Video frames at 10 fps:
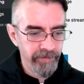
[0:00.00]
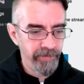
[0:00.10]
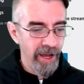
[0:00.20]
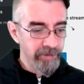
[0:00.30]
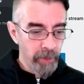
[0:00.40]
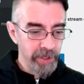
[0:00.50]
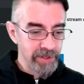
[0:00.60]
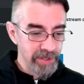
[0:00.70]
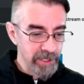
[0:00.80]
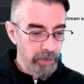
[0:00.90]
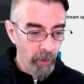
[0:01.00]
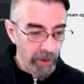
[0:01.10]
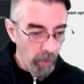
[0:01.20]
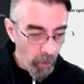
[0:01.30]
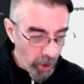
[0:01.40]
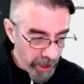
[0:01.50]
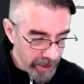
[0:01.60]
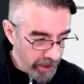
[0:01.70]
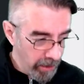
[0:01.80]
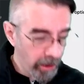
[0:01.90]

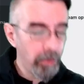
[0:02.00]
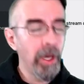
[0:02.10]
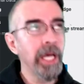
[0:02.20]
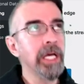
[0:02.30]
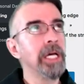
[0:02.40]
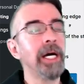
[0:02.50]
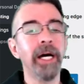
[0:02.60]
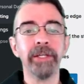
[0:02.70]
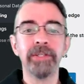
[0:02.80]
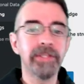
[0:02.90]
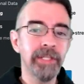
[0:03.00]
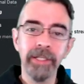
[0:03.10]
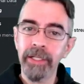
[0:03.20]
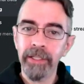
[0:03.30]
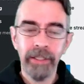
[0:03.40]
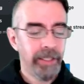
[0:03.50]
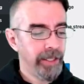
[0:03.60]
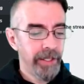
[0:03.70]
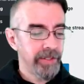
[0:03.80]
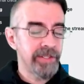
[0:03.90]
5.6.1. Oh my God. You see,
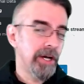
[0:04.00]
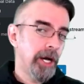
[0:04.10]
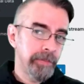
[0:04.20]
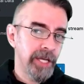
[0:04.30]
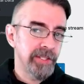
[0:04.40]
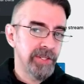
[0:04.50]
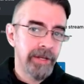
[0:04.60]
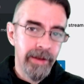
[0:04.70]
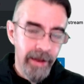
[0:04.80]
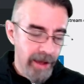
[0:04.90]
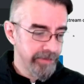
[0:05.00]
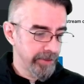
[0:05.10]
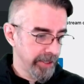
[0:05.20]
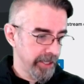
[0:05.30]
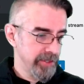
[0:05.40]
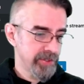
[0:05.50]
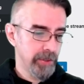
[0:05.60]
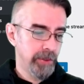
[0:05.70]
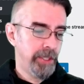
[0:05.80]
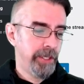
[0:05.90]
these updates never end.
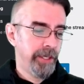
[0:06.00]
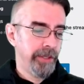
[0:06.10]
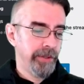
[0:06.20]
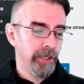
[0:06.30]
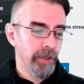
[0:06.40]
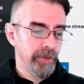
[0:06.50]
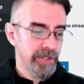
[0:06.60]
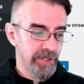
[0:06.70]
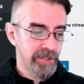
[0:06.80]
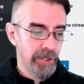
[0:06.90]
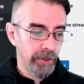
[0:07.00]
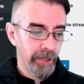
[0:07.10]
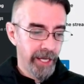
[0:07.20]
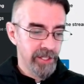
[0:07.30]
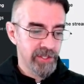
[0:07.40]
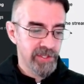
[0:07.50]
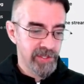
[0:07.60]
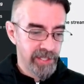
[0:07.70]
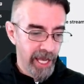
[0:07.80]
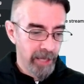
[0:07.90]
So, this is their latest
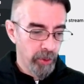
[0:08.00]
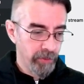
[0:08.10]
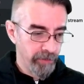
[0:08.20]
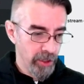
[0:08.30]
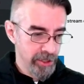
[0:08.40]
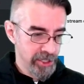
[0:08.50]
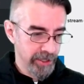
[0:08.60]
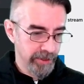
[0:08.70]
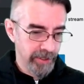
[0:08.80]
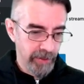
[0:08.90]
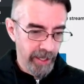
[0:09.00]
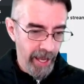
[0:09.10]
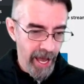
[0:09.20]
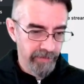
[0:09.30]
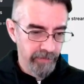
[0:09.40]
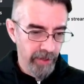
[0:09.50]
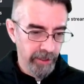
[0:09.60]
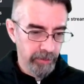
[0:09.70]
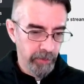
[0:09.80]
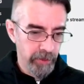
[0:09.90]
stable version that they have
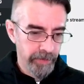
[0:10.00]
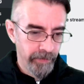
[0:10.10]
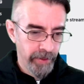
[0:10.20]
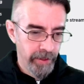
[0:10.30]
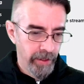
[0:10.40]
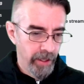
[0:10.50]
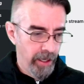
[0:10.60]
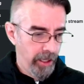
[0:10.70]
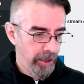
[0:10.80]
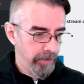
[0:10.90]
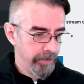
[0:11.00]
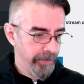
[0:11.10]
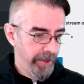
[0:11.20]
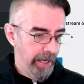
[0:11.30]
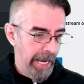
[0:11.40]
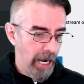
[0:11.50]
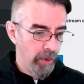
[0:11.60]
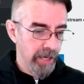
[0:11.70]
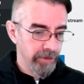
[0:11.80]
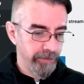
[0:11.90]
available.
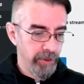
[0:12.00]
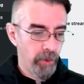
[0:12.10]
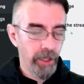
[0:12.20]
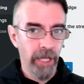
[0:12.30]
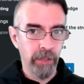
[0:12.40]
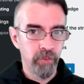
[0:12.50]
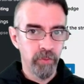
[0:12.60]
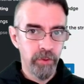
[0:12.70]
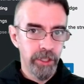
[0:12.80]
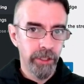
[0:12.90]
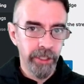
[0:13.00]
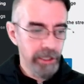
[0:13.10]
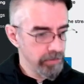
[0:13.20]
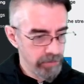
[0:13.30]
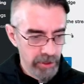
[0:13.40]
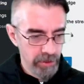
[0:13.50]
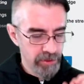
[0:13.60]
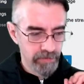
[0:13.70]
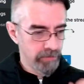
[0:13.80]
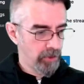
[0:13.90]
However, if you want to really,
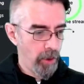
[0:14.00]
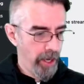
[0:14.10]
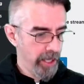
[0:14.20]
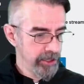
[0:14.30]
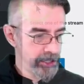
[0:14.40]
just go ahead and